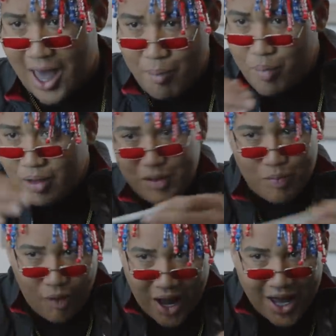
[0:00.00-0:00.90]
and built a
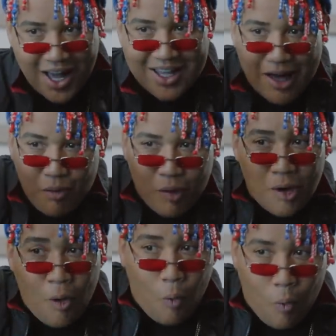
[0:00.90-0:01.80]
brand that
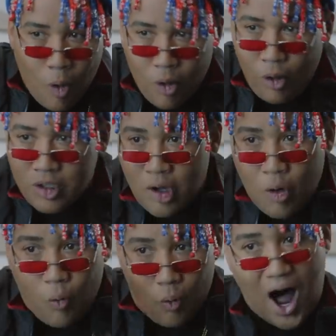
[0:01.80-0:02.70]
went
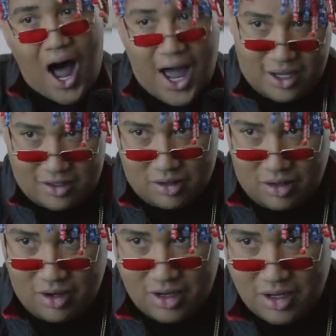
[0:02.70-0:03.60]
worldwide,
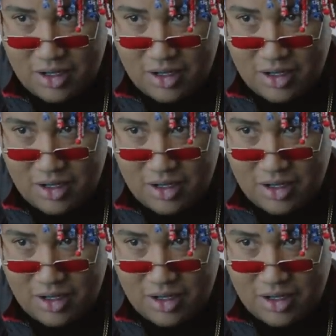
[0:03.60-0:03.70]
dog.